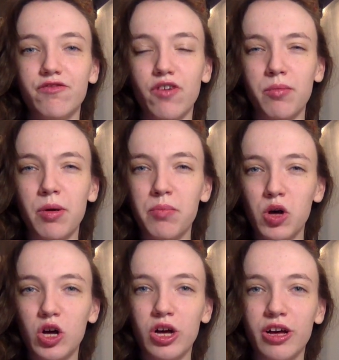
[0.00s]
from a
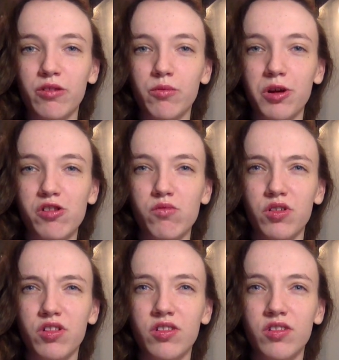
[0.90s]
book which
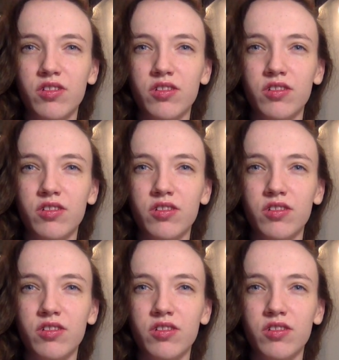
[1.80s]
was